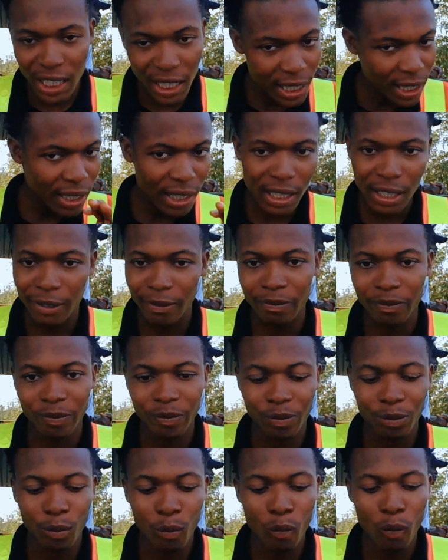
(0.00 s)
easy.
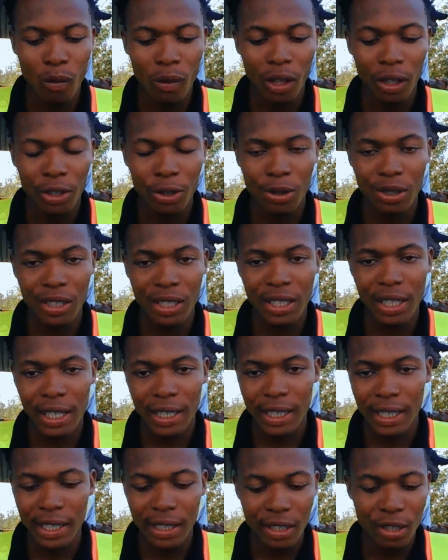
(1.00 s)
You
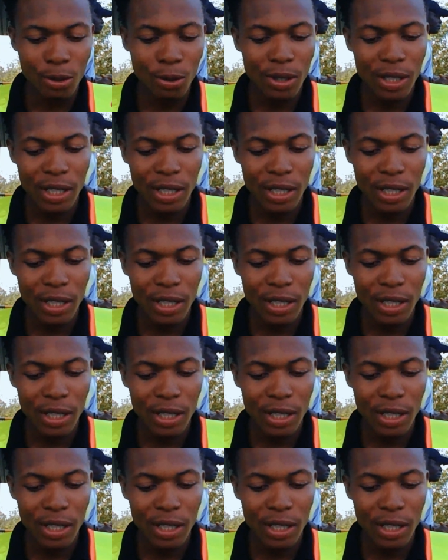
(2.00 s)
understand? It's so